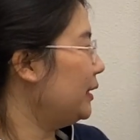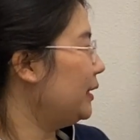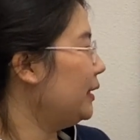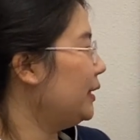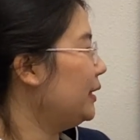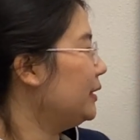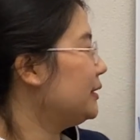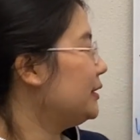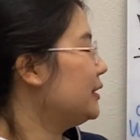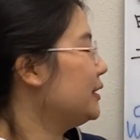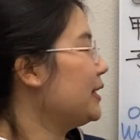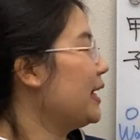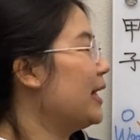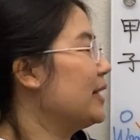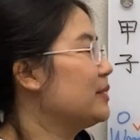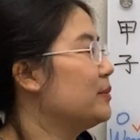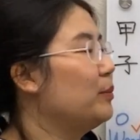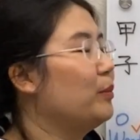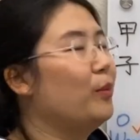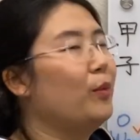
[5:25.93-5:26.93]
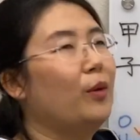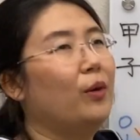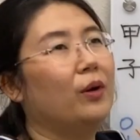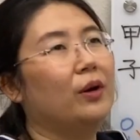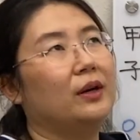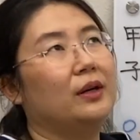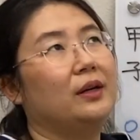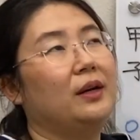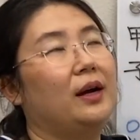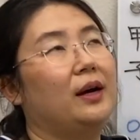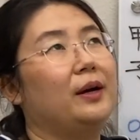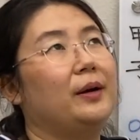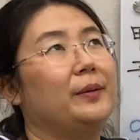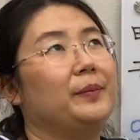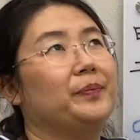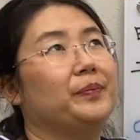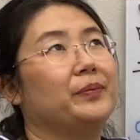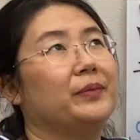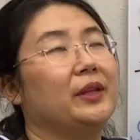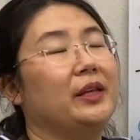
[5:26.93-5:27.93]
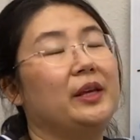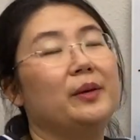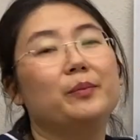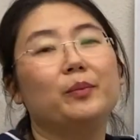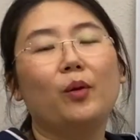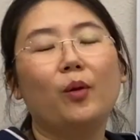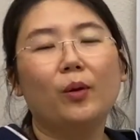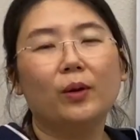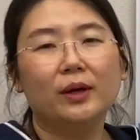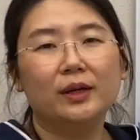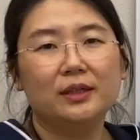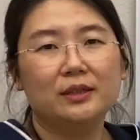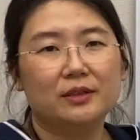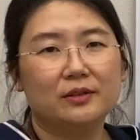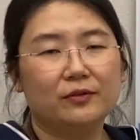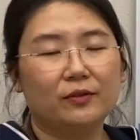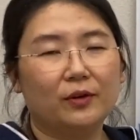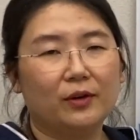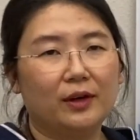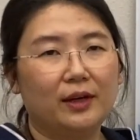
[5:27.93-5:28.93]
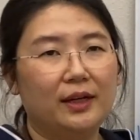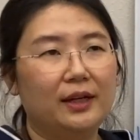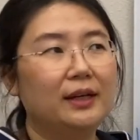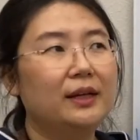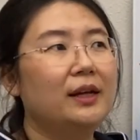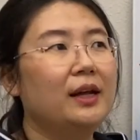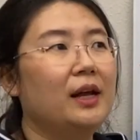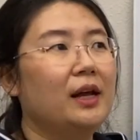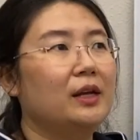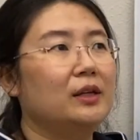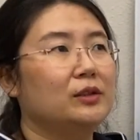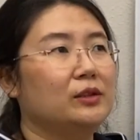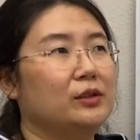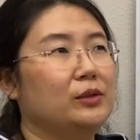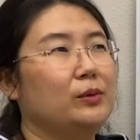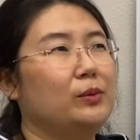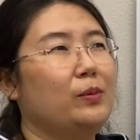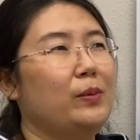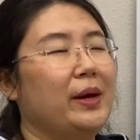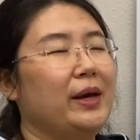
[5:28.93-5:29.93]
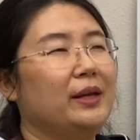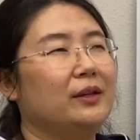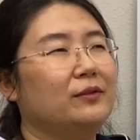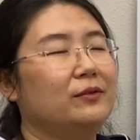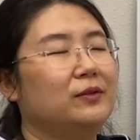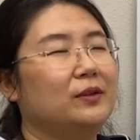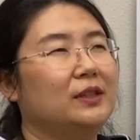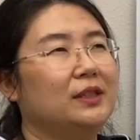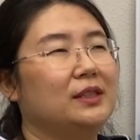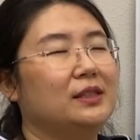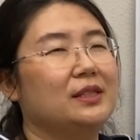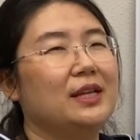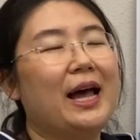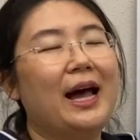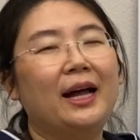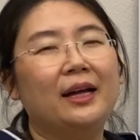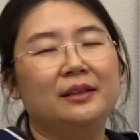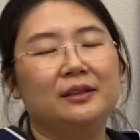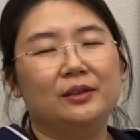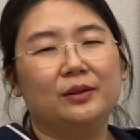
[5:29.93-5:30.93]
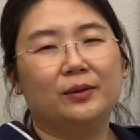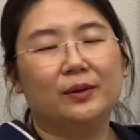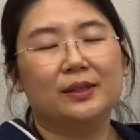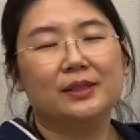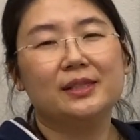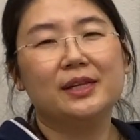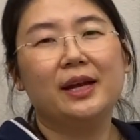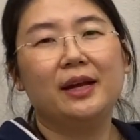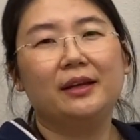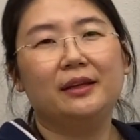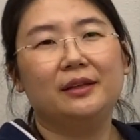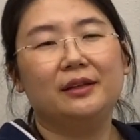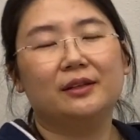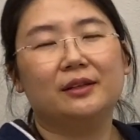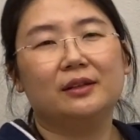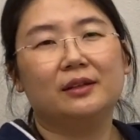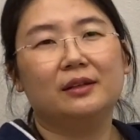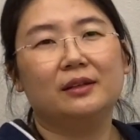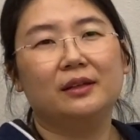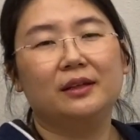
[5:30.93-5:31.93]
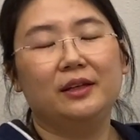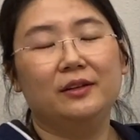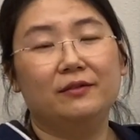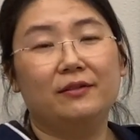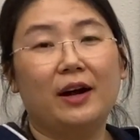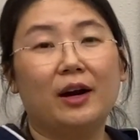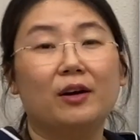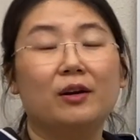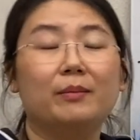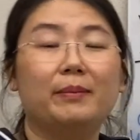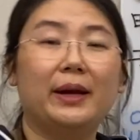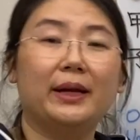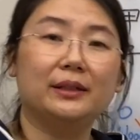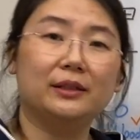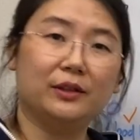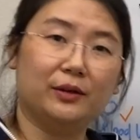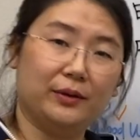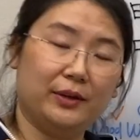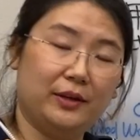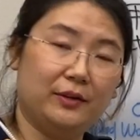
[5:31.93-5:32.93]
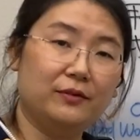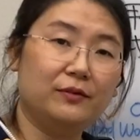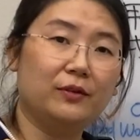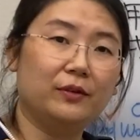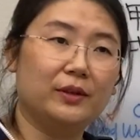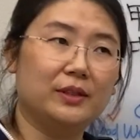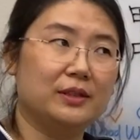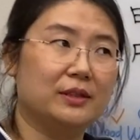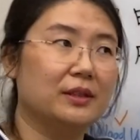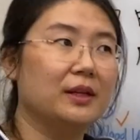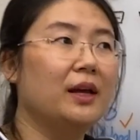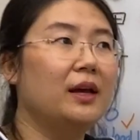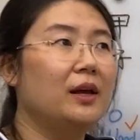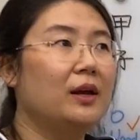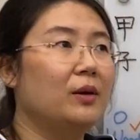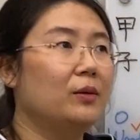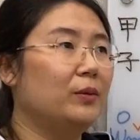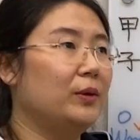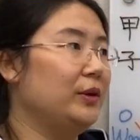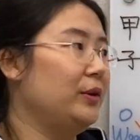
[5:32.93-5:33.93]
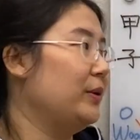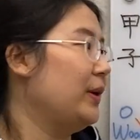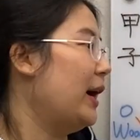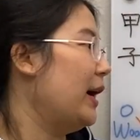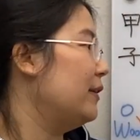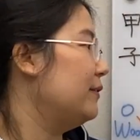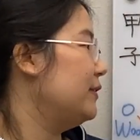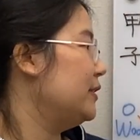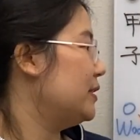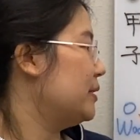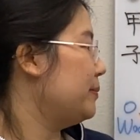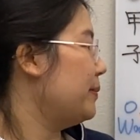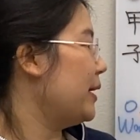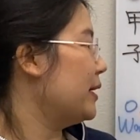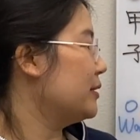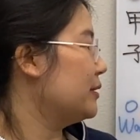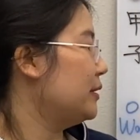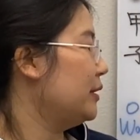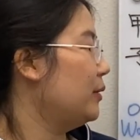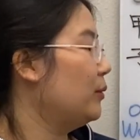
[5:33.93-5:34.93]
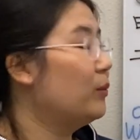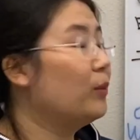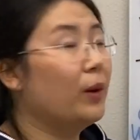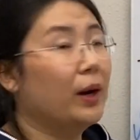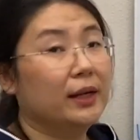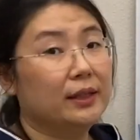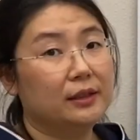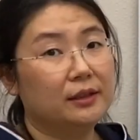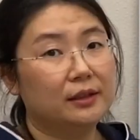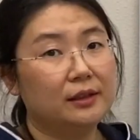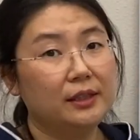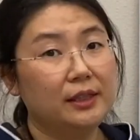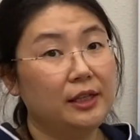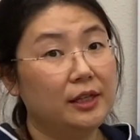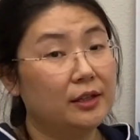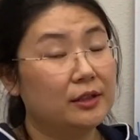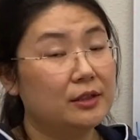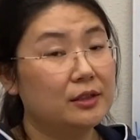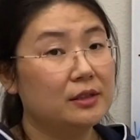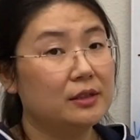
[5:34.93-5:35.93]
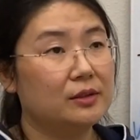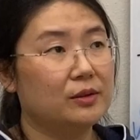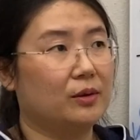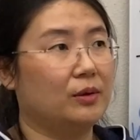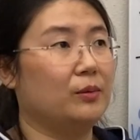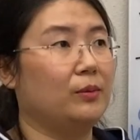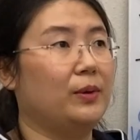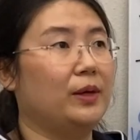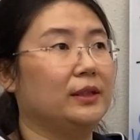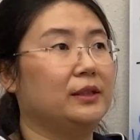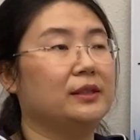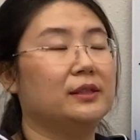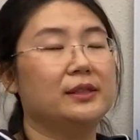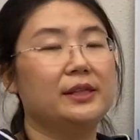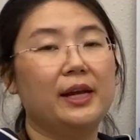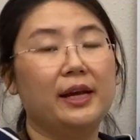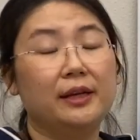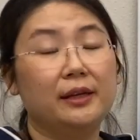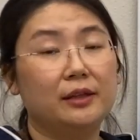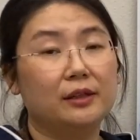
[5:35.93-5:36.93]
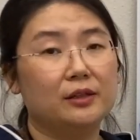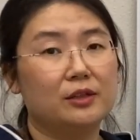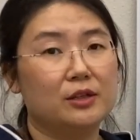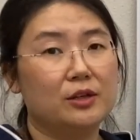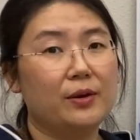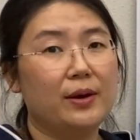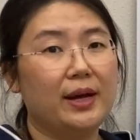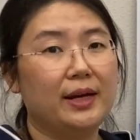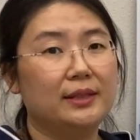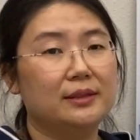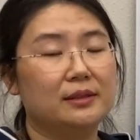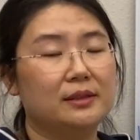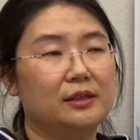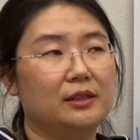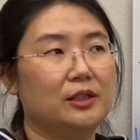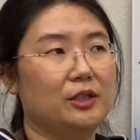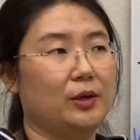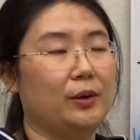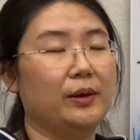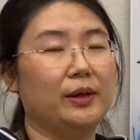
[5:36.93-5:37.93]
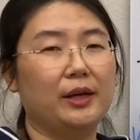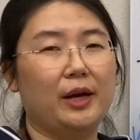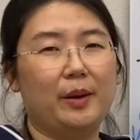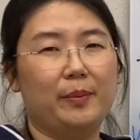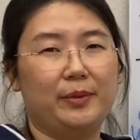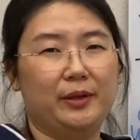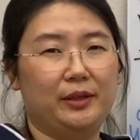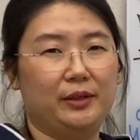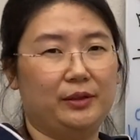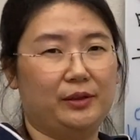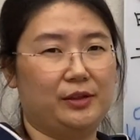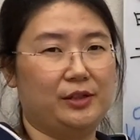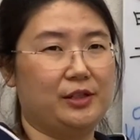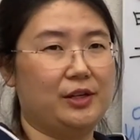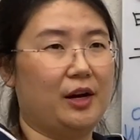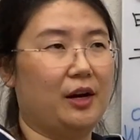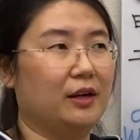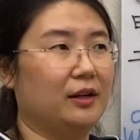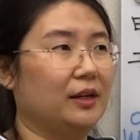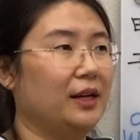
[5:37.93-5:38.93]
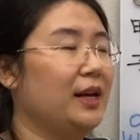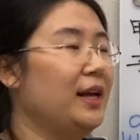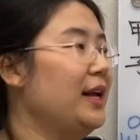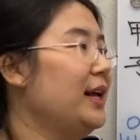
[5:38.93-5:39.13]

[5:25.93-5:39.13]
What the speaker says: it just has more importance for it to wait for this annual or 10-year environmental influence when you have especially water years or water 10-year trends showing up in your chart.